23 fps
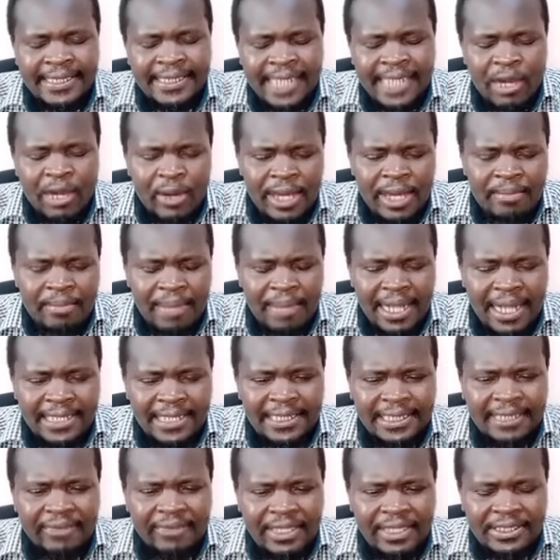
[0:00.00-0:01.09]
now
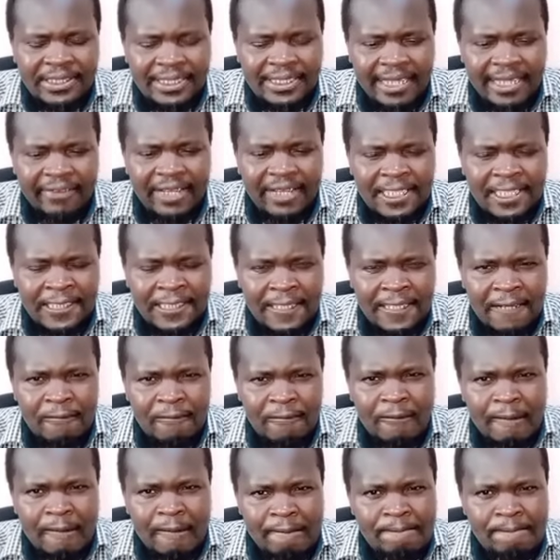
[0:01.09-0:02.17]
emerging that Rigathi
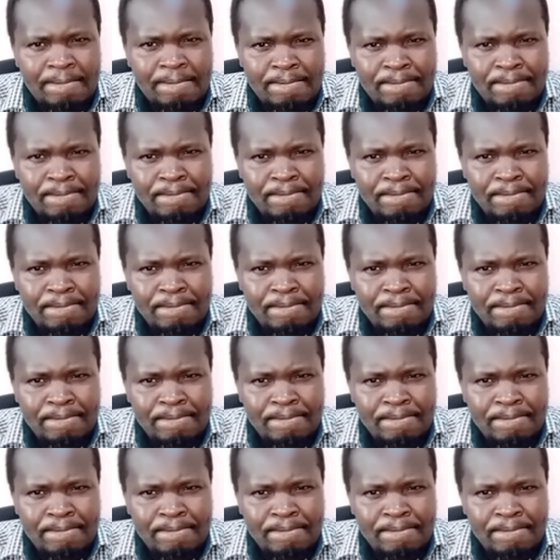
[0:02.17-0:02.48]
Gachagua